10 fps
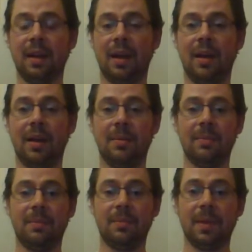
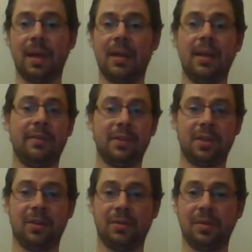And even
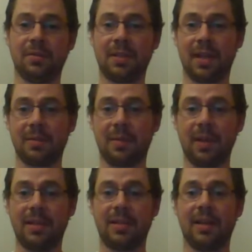Sholto said
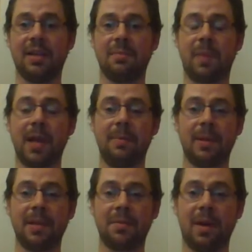it's like his
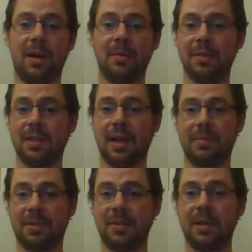baby as well, because he
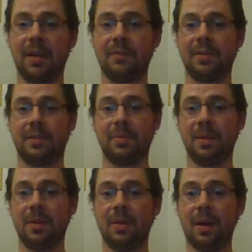absolutely loves
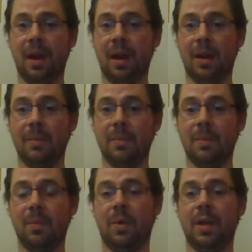
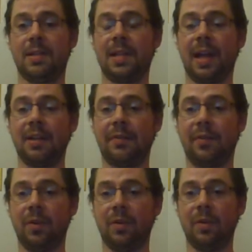what it stands
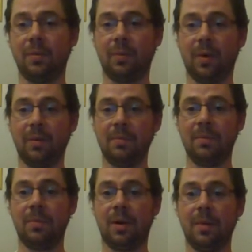for and what
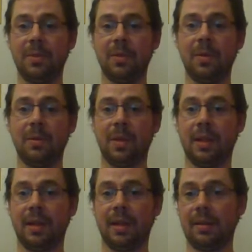I'm doing with it.